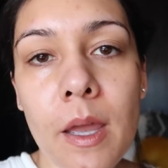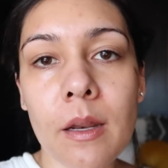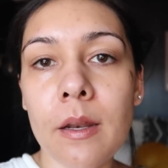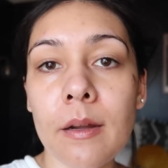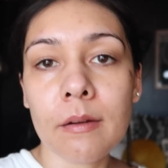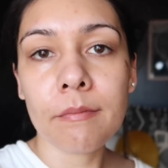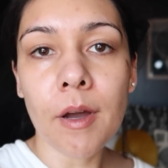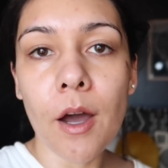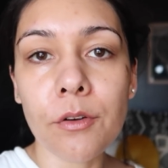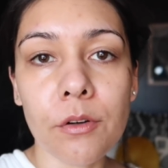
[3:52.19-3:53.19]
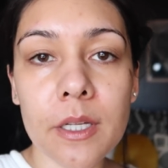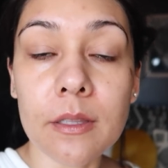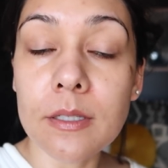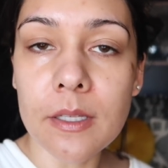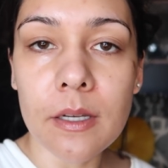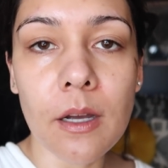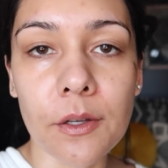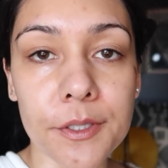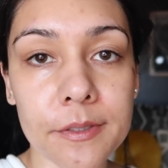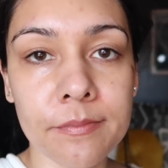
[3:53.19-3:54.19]
red underneath the skin
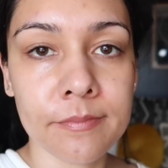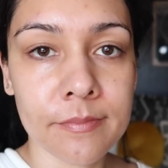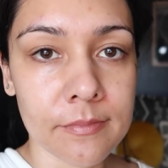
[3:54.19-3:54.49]
color.